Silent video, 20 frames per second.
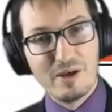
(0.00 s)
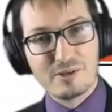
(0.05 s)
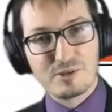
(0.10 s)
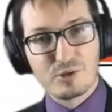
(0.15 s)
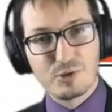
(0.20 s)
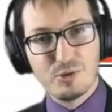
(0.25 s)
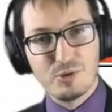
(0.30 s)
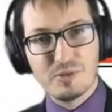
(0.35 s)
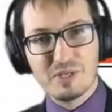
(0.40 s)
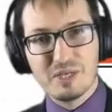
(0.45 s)

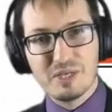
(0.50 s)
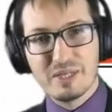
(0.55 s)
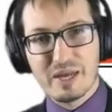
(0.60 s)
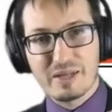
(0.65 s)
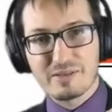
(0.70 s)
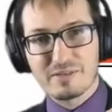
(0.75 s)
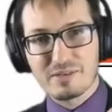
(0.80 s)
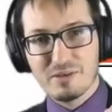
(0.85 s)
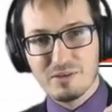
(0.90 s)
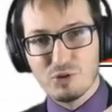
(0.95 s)
So you see
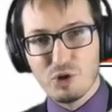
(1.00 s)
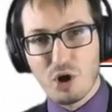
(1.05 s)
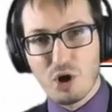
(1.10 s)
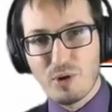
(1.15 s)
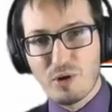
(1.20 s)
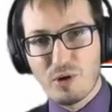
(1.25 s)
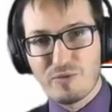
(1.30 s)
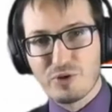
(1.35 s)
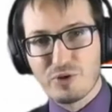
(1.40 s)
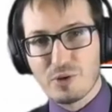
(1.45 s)
that
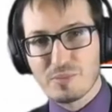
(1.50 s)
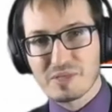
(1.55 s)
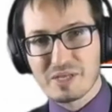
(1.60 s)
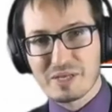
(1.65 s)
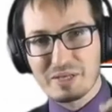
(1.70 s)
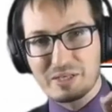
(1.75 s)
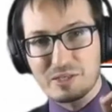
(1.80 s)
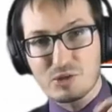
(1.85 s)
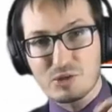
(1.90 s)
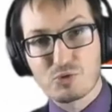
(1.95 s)
normal forms
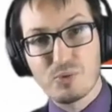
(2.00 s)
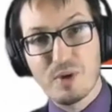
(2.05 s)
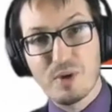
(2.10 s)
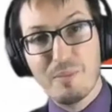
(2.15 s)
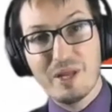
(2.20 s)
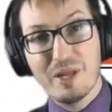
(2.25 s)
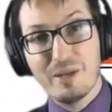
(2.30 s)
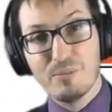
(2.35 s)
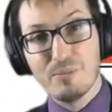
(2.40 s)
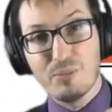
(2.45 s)
are
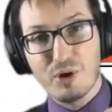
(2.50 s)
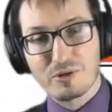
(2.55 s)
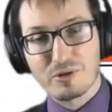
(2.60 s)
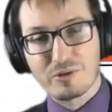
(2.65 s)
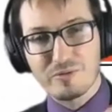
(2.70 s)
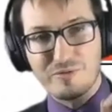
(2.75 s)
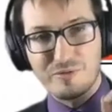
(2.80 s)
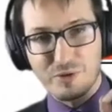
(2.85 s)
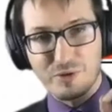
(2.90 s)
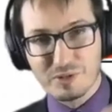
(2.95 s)
extremely
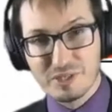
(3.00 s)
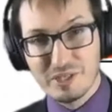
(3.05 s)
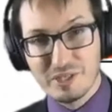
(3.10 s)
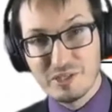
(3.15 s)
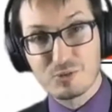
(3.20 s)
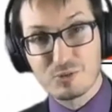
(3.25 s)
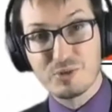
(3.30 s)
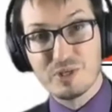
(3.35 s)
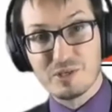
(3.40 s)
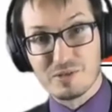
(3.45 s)
important for
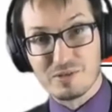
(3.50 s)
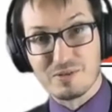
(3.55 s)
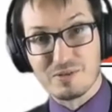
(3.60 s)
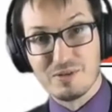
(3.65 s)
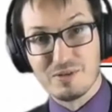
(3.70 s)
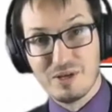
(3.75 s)
this reason.